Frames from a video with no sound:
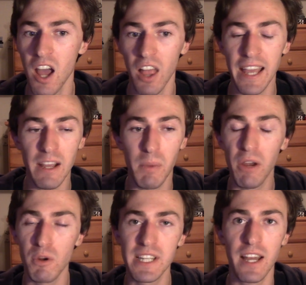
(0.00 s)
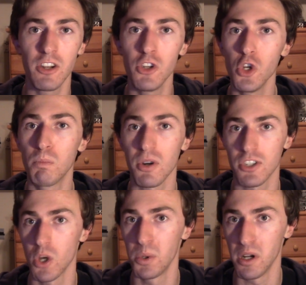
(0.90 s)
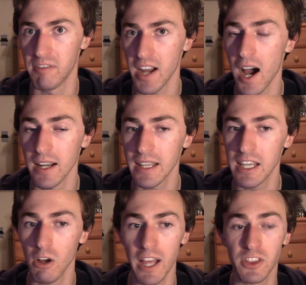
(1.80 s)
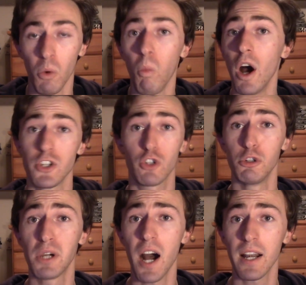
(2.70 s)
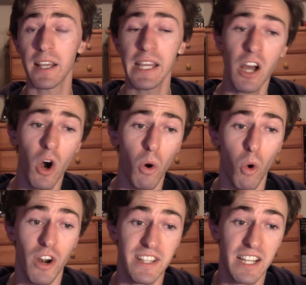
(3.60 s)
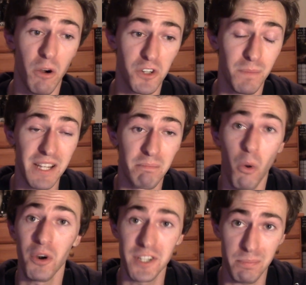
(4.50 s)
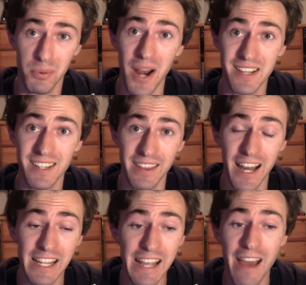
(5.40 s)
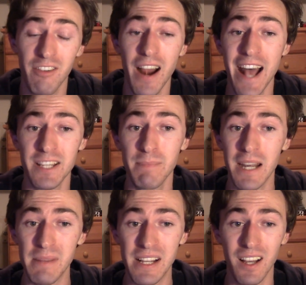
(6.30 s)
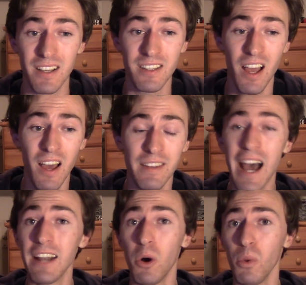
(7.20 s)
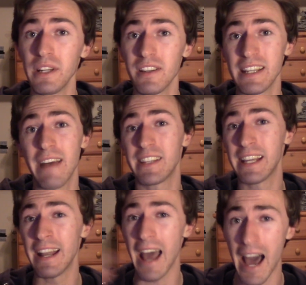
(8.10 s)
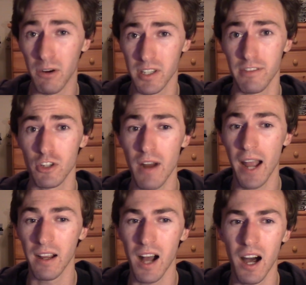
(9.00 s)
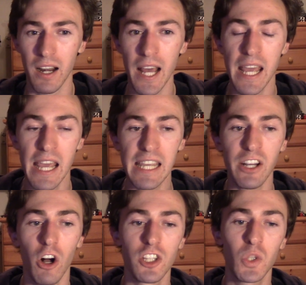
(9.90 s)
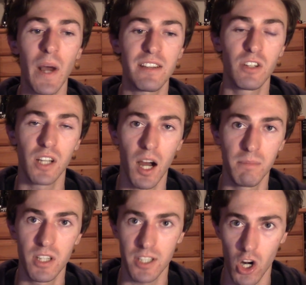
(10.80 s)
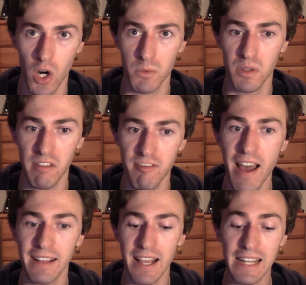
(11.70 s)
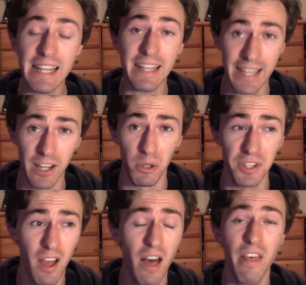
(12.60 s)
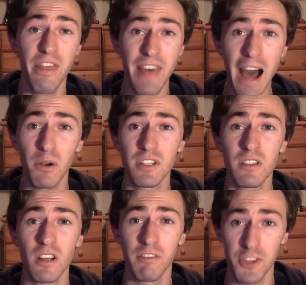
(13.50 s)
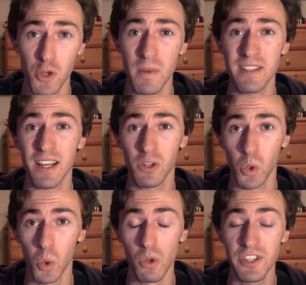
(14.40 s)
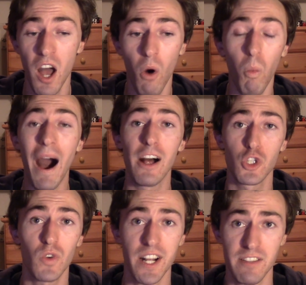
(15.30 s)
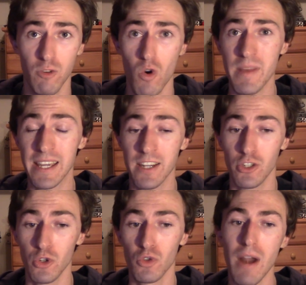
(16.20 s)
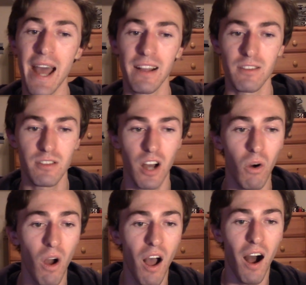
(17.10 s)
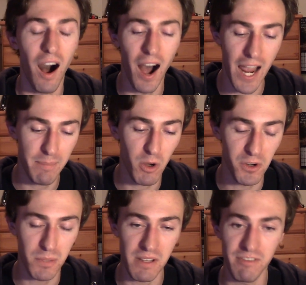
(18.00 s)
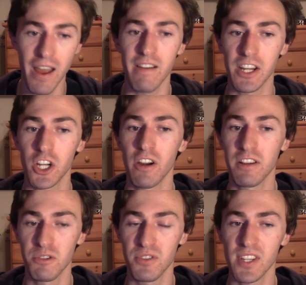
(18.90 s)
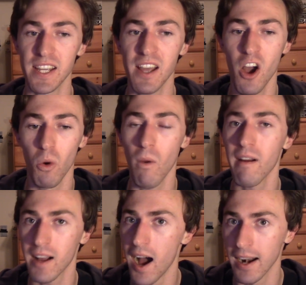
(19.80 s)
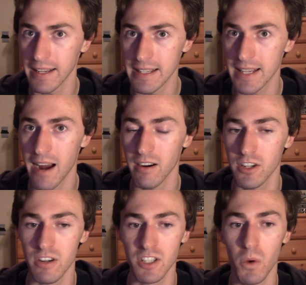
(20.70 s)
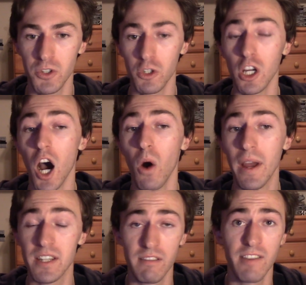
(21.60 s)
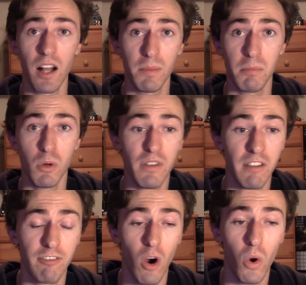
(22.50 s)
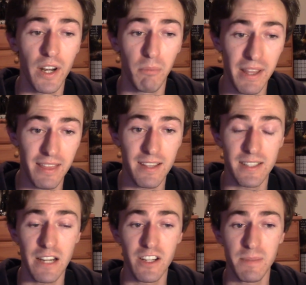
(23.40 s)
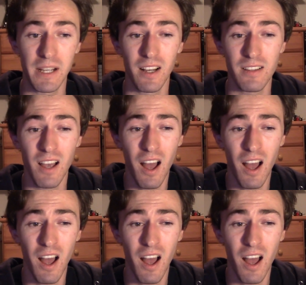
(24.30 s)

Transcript: Like, are we going to get a new persona of Kaneki, like the one true Kaneki? Or is he going to be more depressed than he ever has been? Because not only does he have to get out of the Dragon Kagane, he also has to come to terms with the fact that he killed thousands of humans and ghouls while transforming into dragons. So I am going to be very curious to see where Kaneki's character is going to go and develop moving forward with this series, because